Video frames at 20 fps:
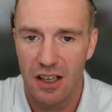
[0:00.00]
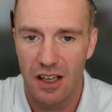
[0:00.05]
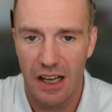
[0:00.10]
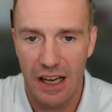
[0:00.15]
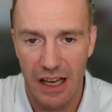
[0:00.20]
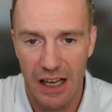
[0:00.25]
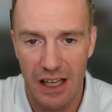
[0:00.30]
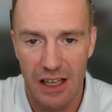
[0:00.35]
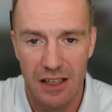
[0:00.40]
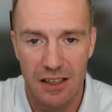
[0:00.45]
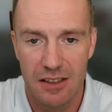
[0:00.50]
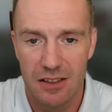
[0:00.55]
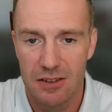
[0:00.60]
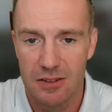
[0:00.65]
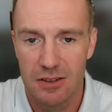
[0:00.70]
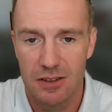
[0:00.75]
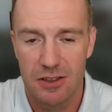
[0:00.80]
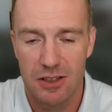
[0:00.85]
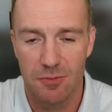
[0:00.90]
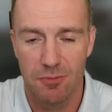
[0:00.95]
And
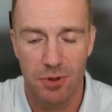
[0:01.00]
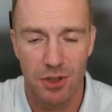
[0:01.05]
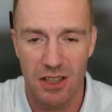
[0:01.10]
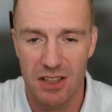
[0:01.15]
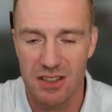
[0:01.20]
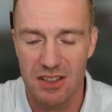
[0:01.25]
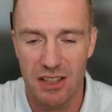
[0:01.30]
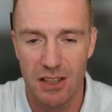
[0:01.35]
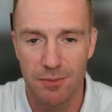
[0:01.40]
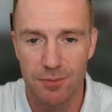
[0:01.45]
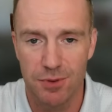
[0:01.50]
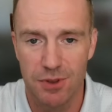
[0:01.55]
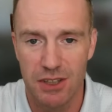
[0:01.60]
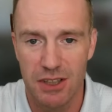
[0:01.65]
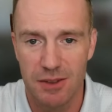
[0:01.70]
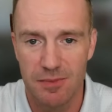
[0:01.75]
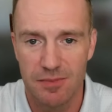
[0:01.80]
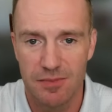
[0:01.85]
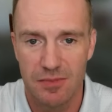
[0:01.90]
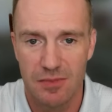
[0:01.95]
to put it simply,